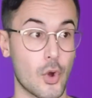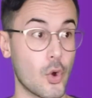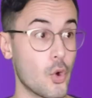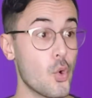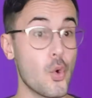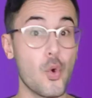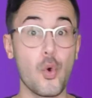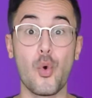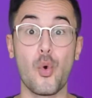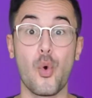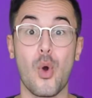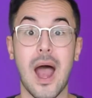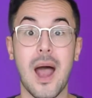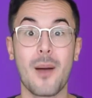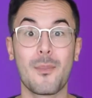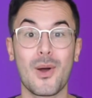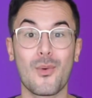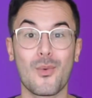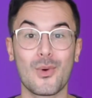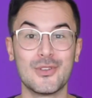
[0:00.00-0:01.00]
Ooh, how
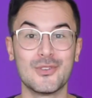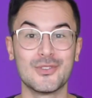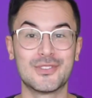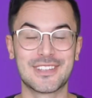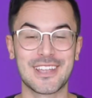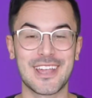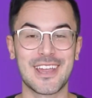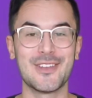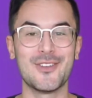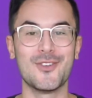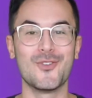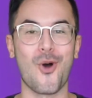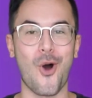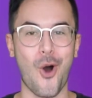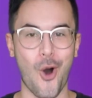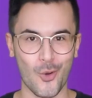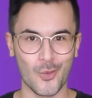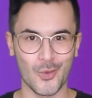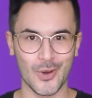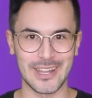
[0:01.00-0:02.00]
about when you say you
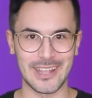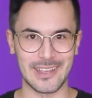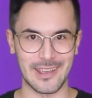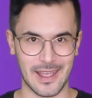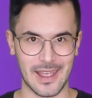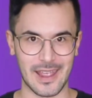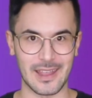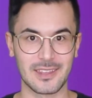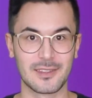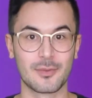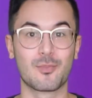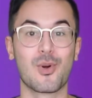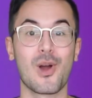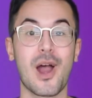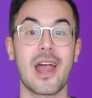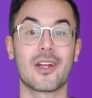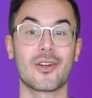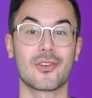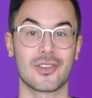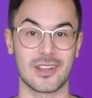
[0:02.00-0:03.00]
already ate
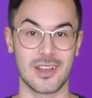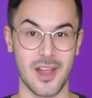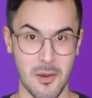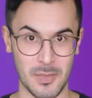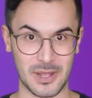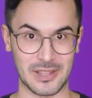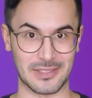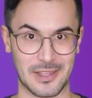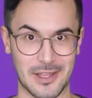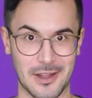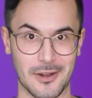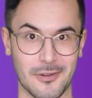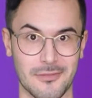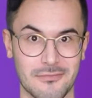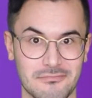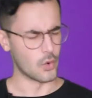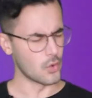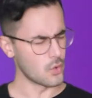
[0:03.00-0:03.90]
prior to coming there?